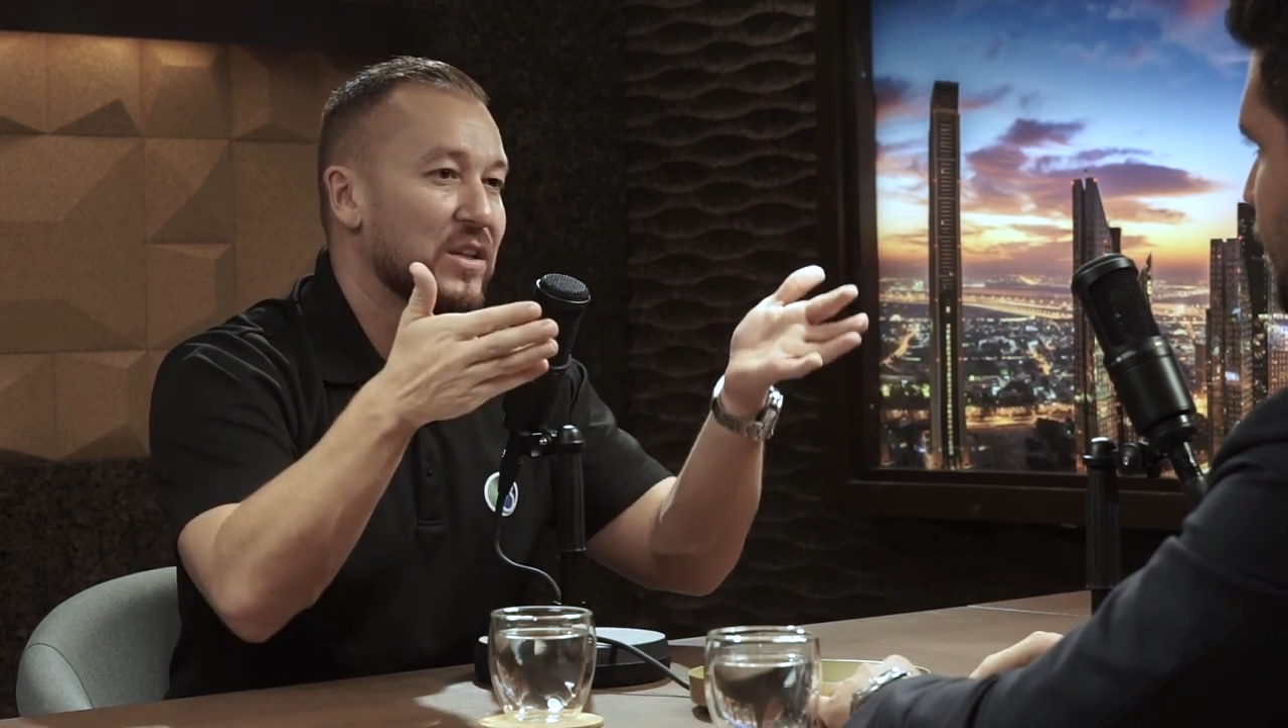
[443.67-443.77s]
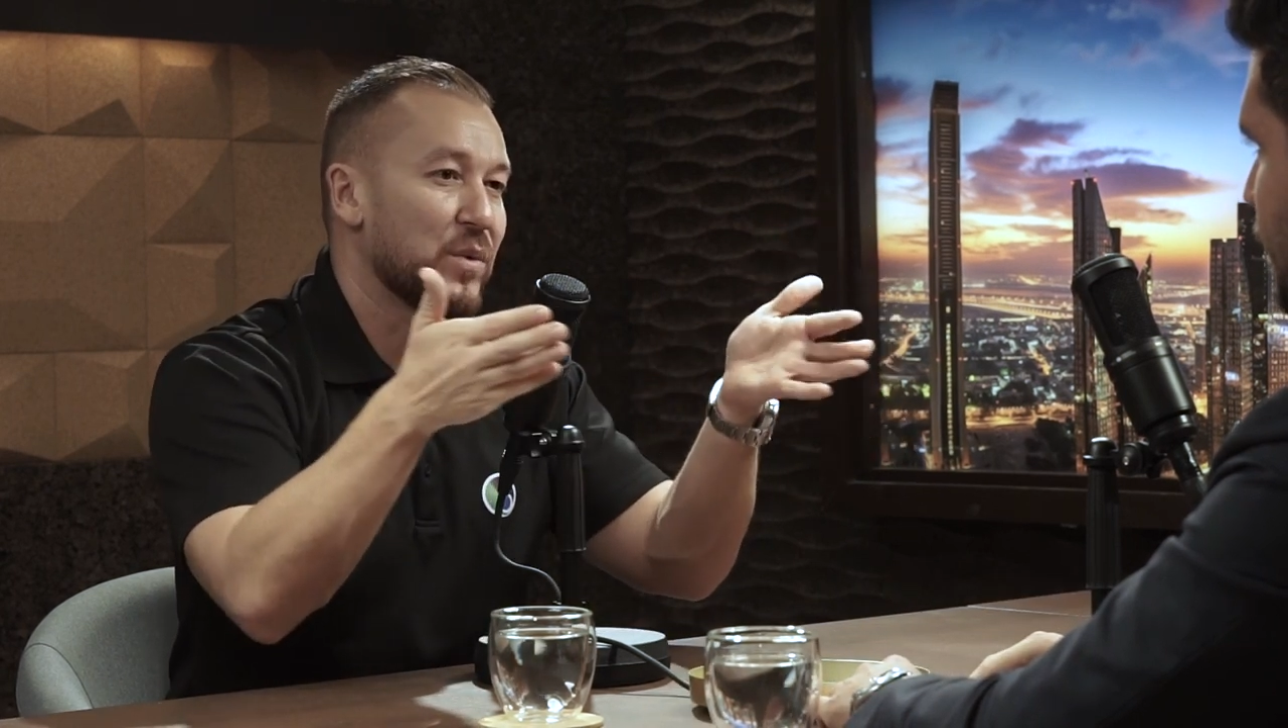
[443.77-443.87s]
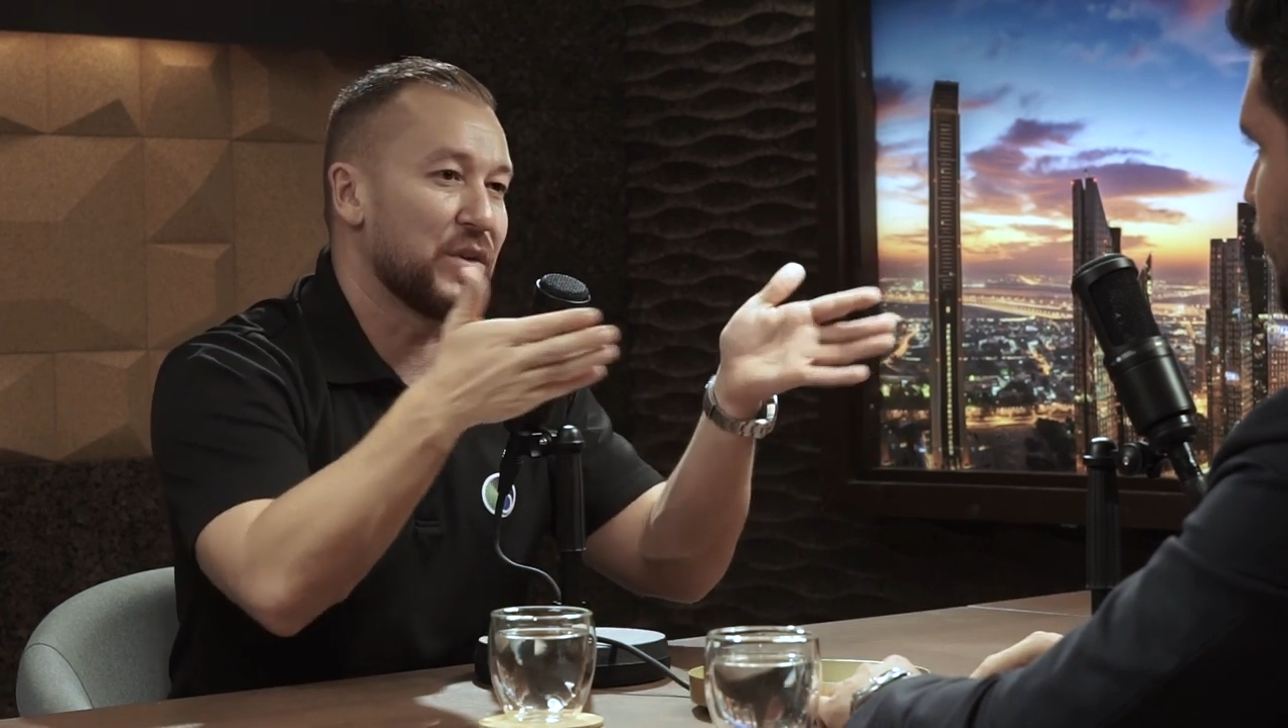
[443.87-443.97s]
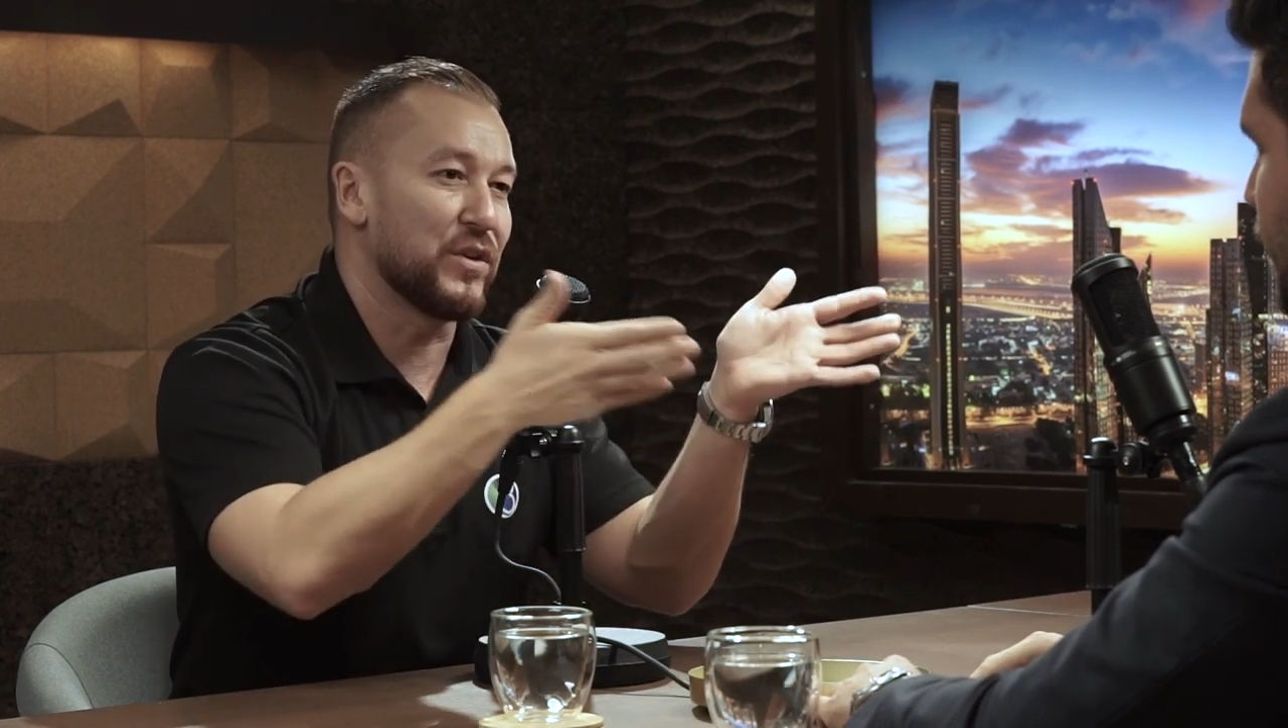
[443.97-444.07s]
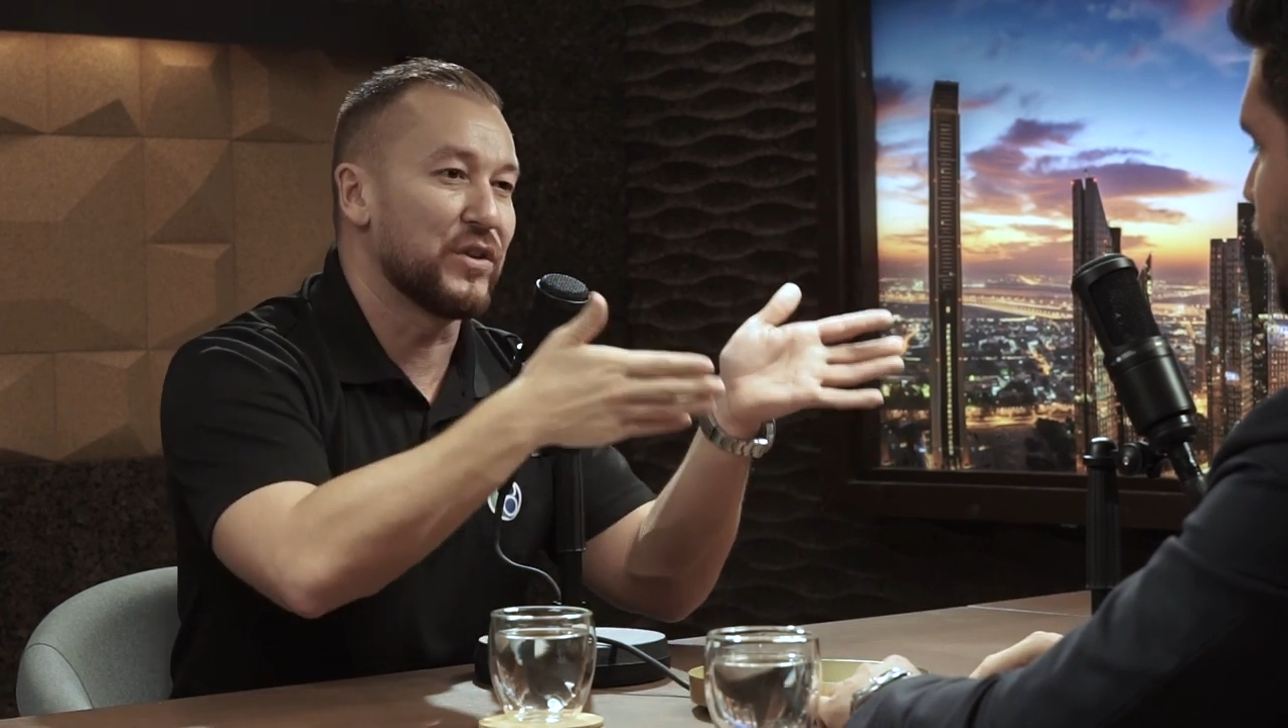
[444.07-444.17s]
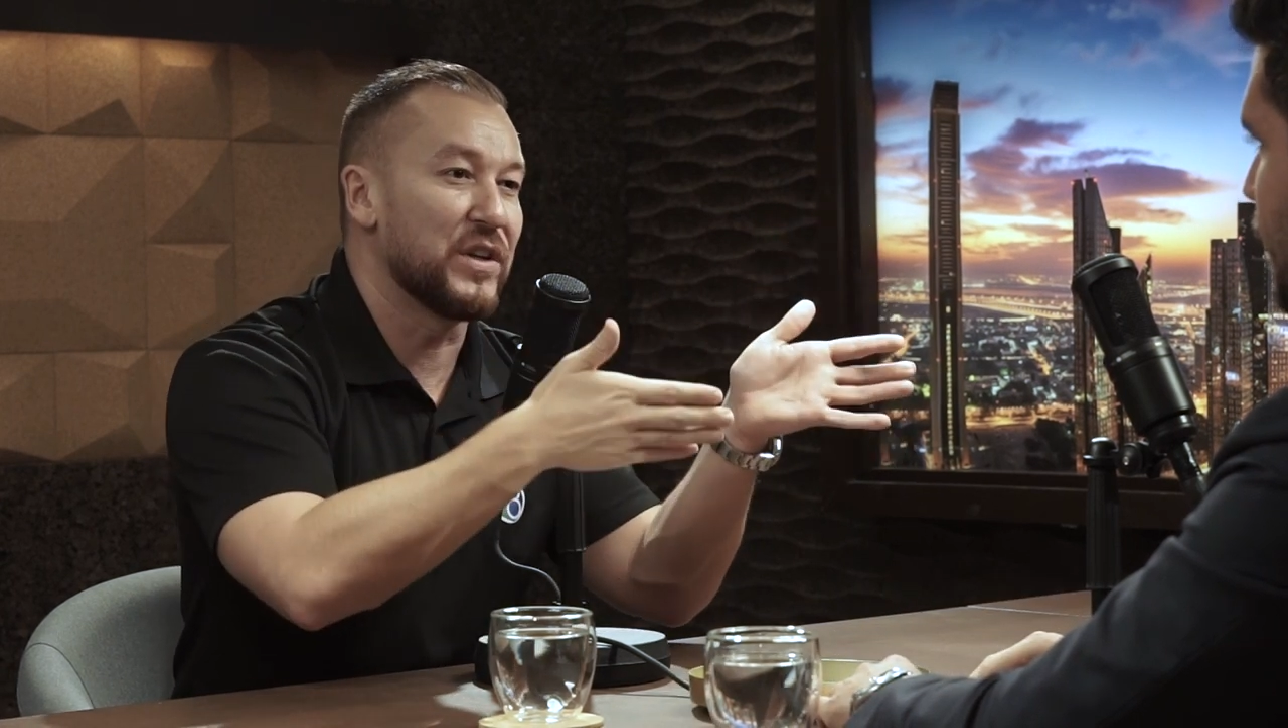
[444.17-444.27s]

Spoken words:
It's whether you're